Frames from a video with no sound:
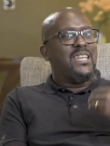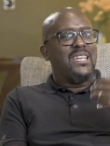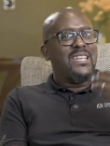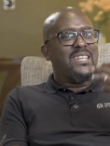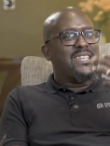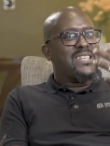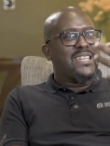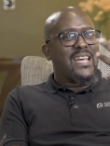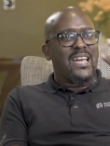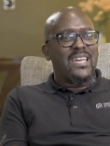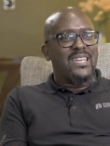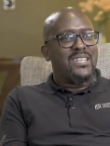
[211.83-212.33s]

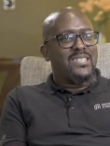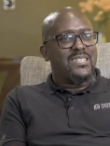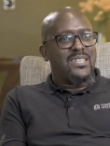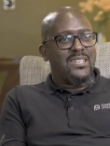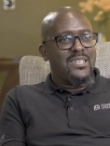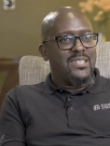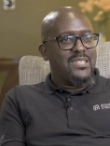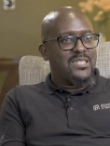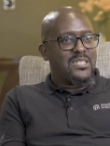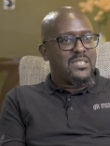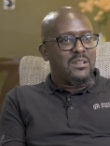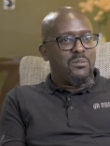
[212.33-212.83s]

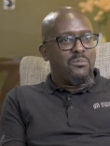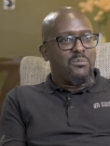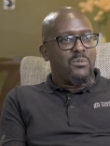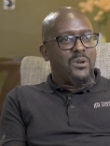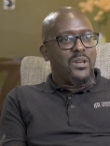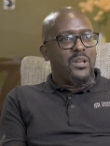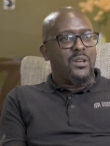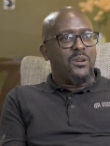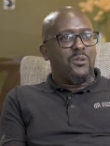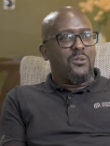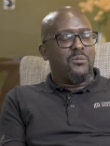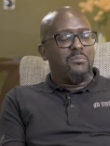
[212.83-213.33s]
indicted in some
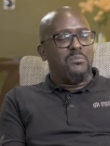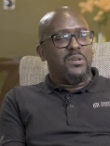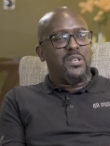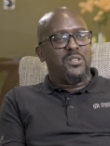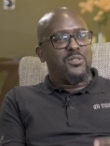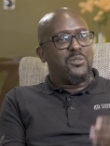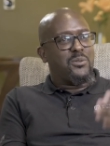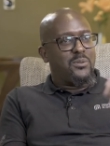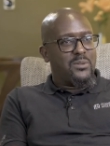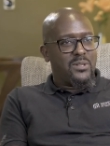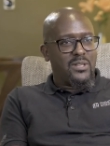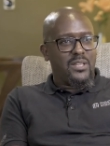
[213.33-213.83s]
way or being
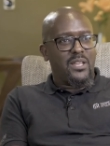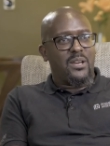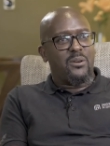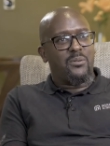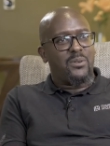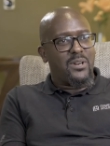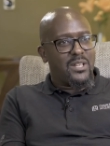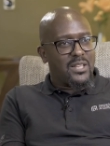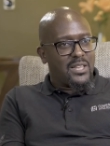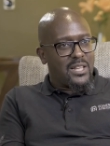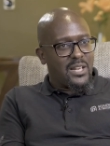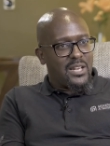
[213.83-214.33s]
told they're
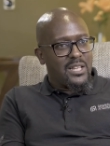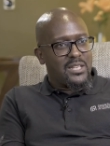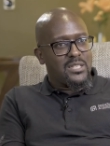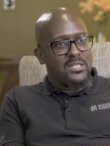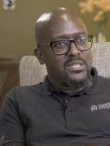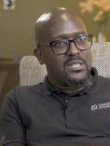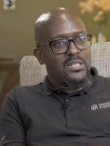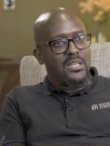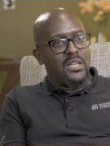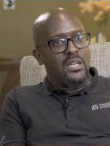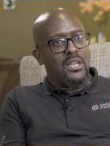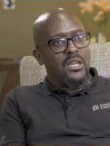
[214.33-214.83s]

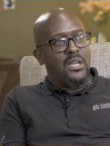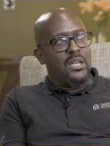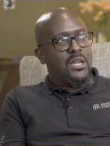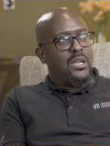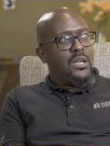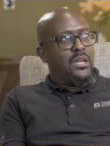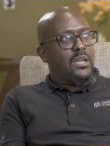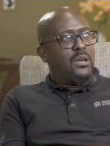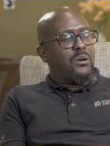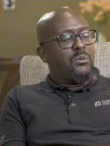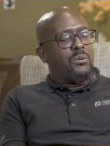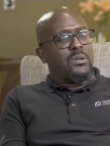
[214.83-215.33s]
worthless. Yeah
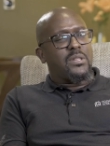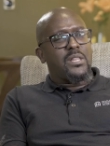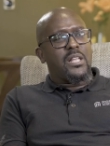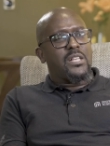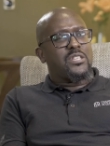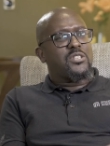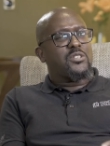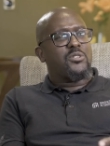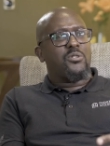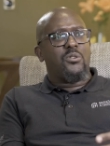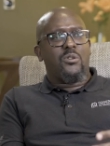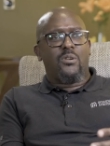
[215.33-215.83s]
when
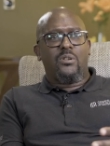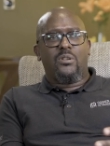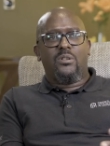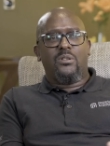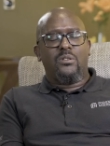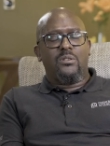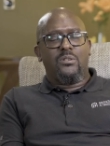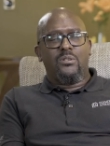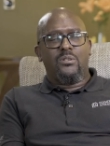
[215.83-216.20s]
that's not